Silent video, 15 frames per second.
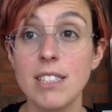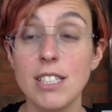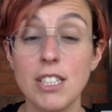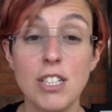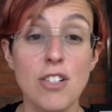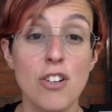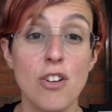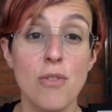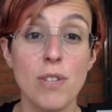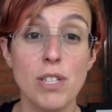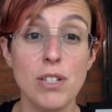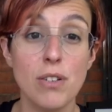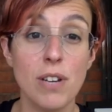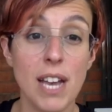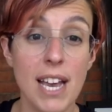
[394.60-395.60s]
you know, it's
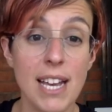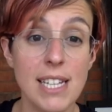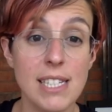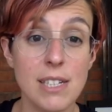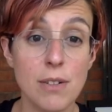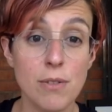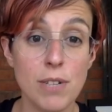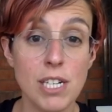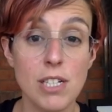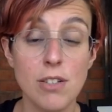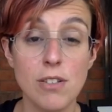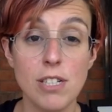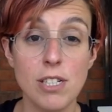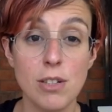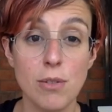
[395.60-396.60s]
okay, it's agree to
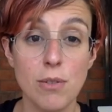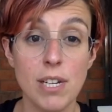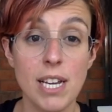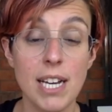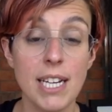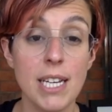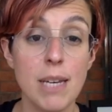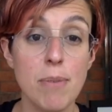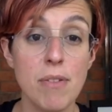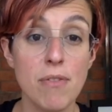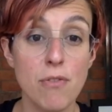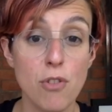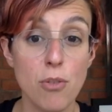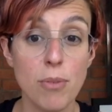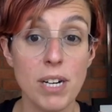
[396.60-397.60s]
disagree and keep
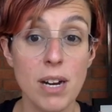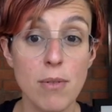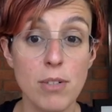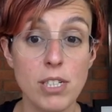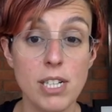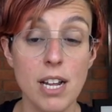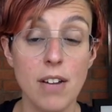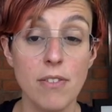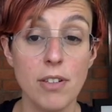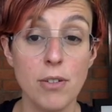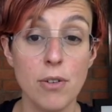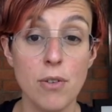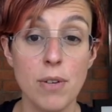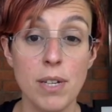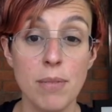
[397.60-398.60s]
informing ourselves and
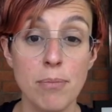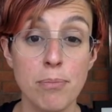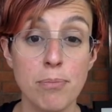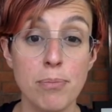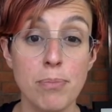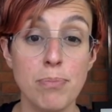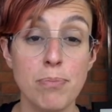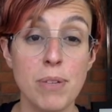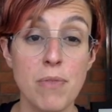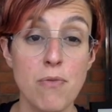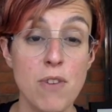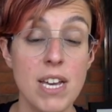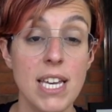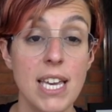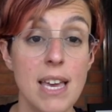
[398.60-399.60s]
growing if
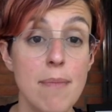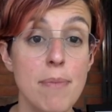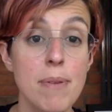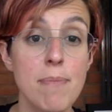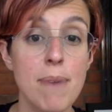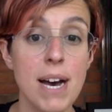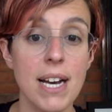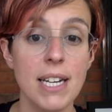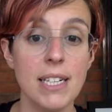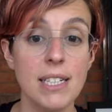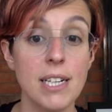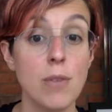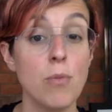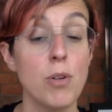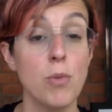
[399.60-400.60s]
we keep in mind
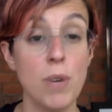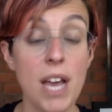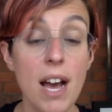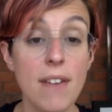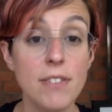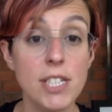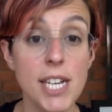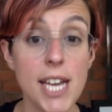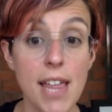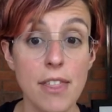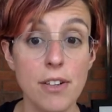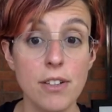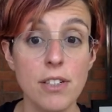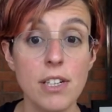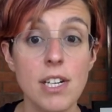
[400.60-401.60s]
that what we have
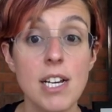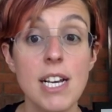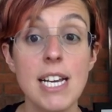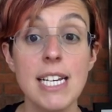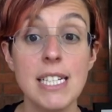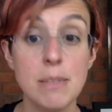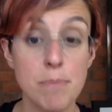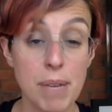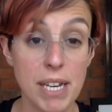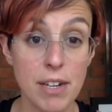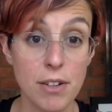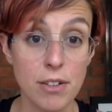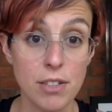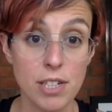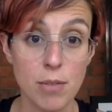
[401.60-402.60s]
together is
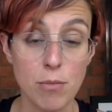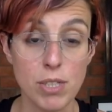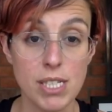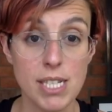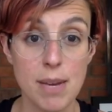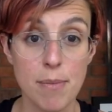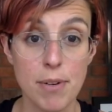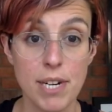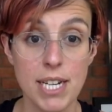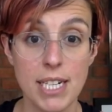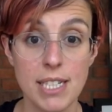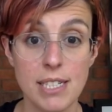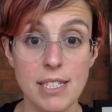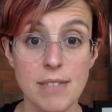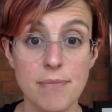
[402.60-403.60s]
bigger than what separates
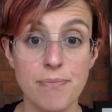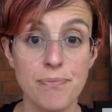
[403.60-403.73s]
us.